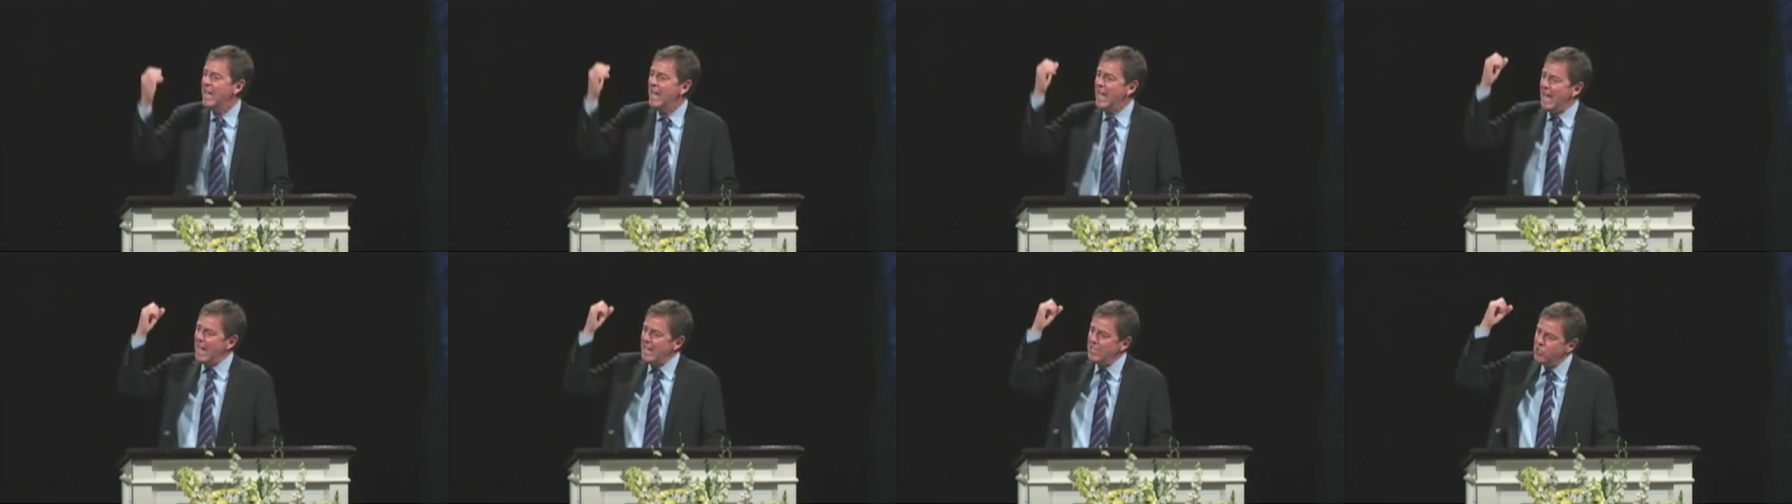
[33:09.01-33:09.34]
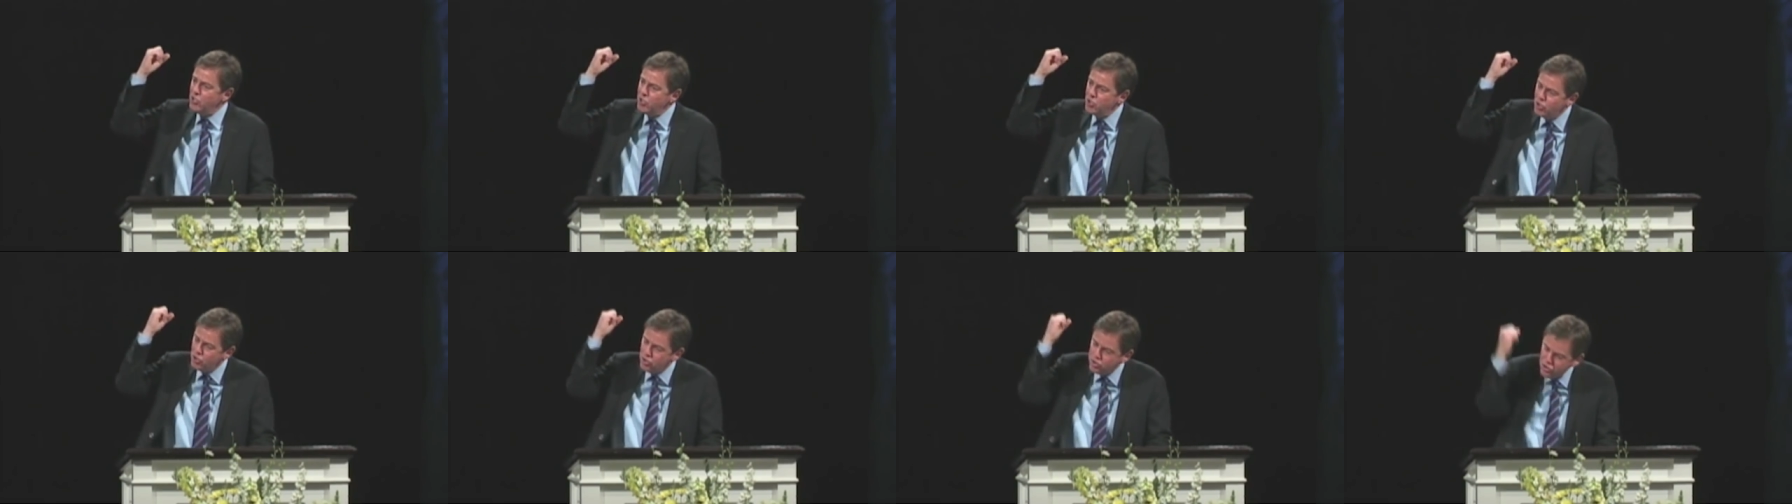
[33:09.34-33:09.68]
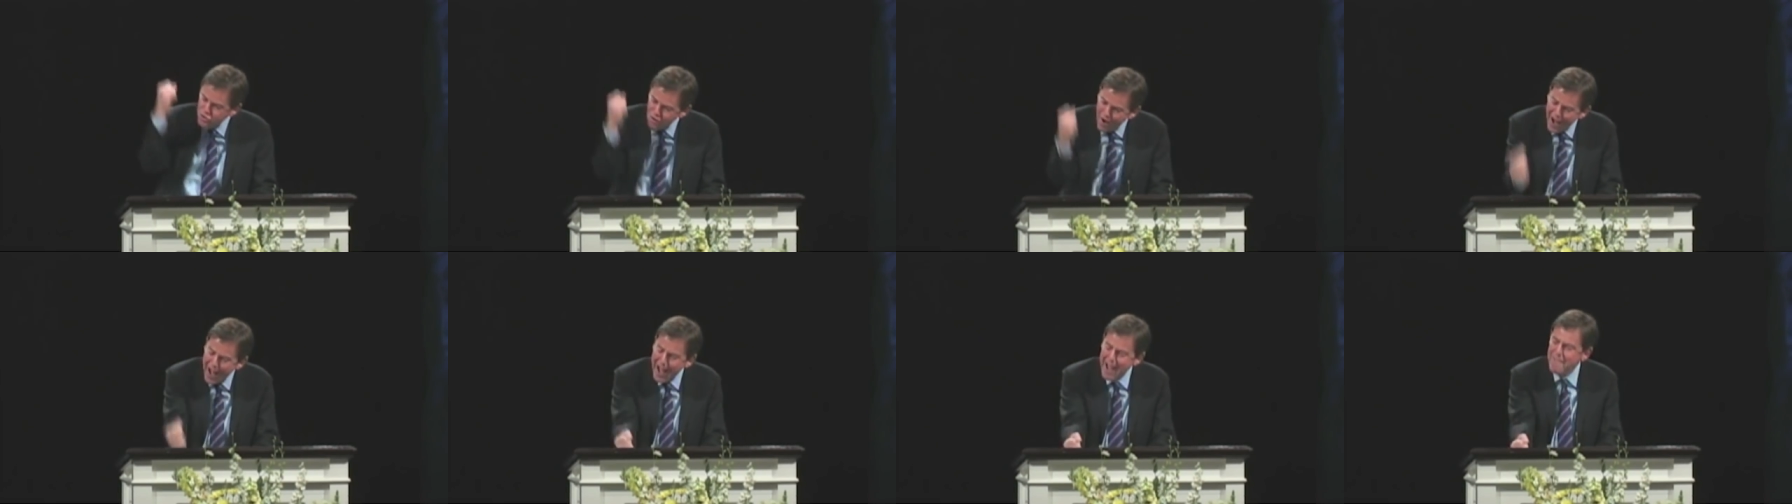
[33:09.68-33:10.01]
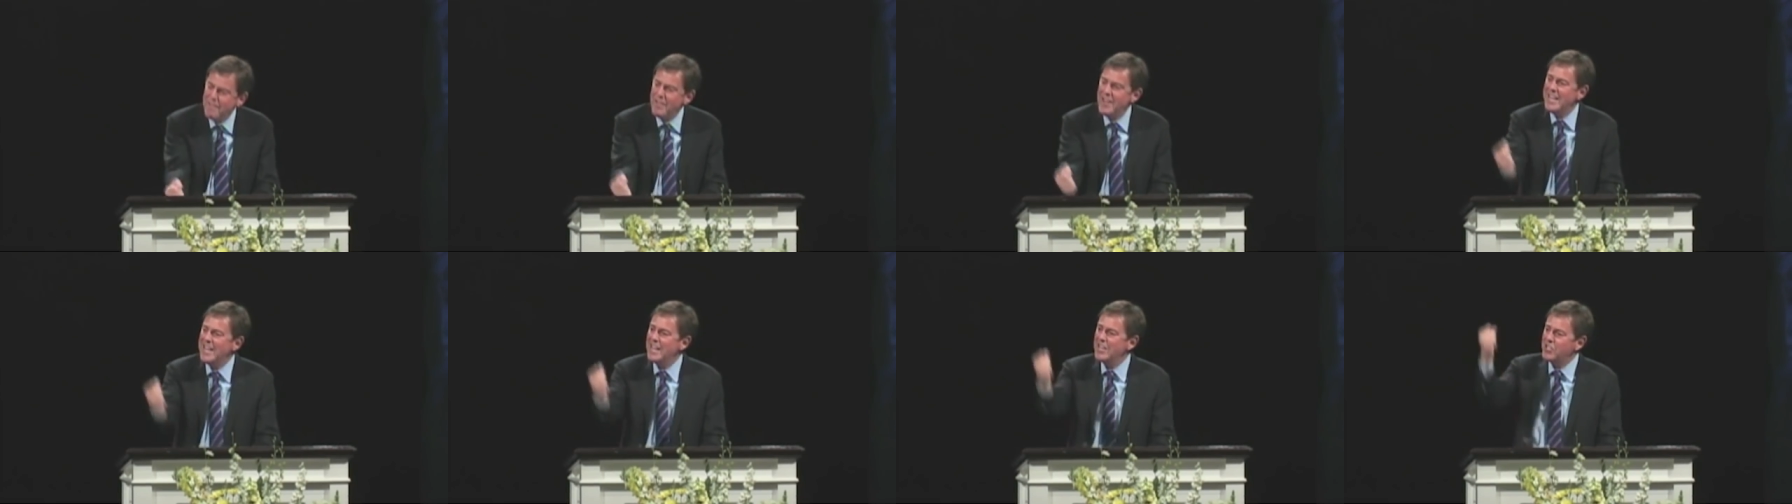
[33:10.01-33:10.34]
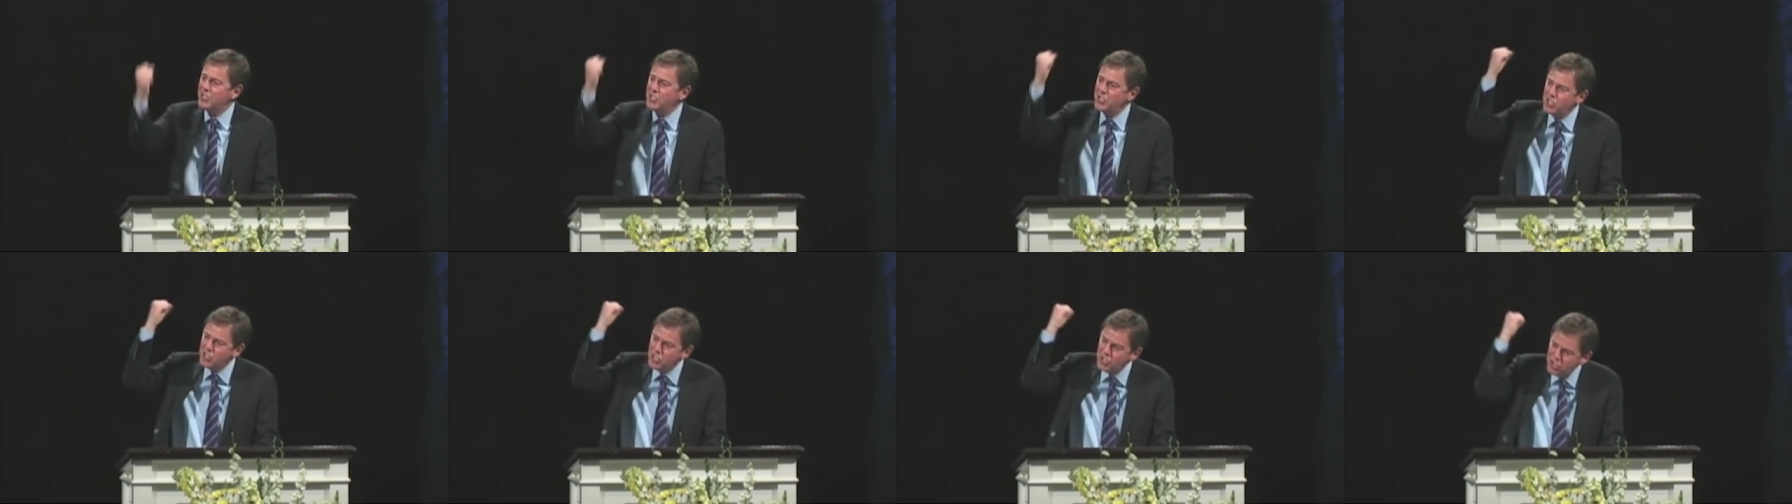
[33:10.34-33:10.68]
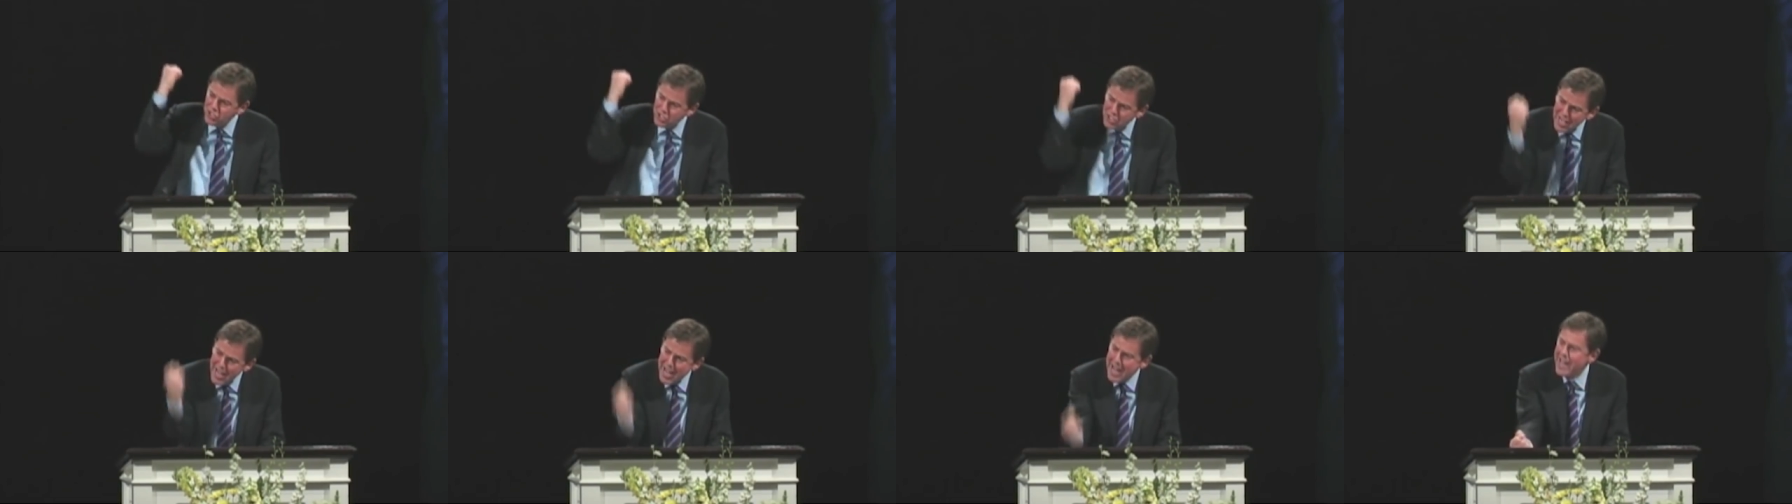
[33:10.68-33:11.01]
is driving a
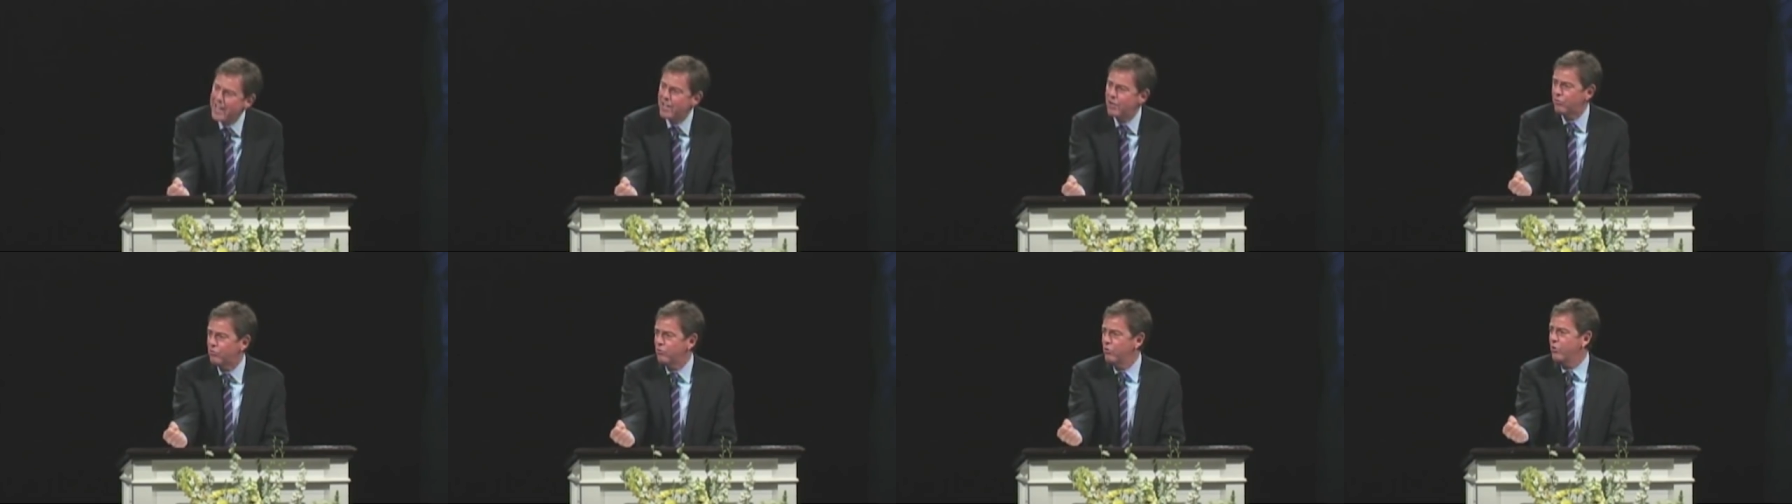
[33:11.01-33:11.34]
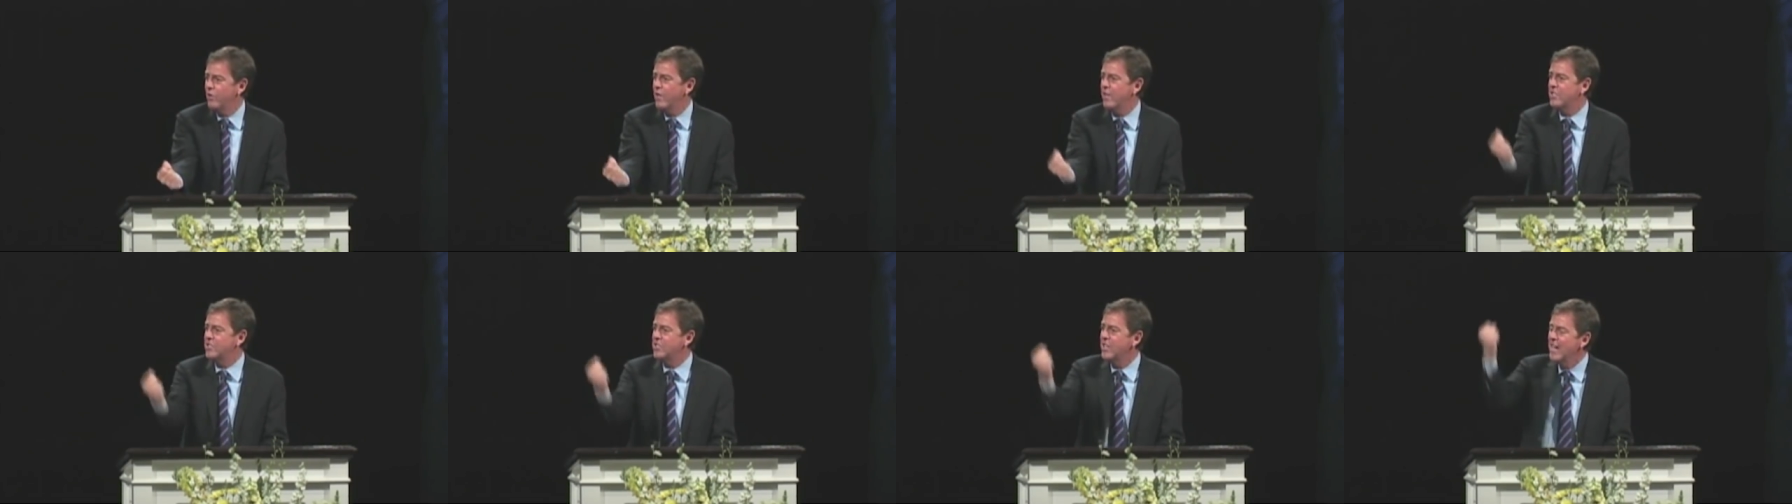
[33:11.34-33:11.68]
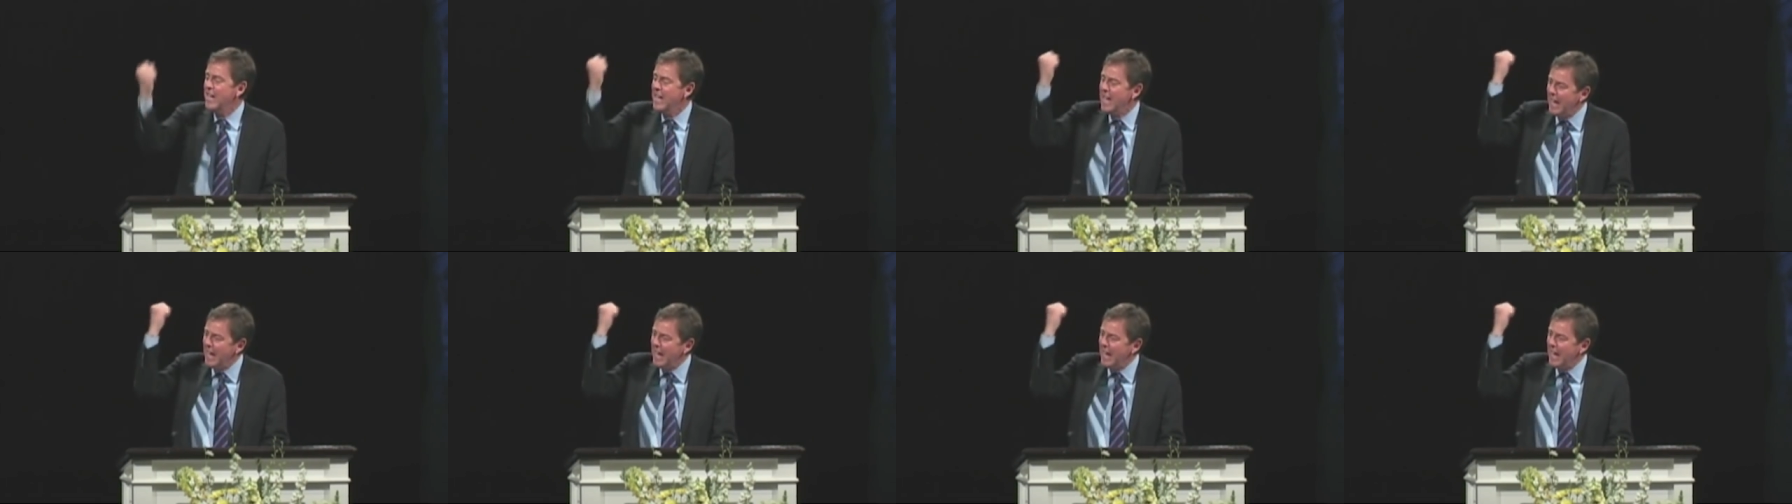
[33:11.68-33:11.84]
stake through this.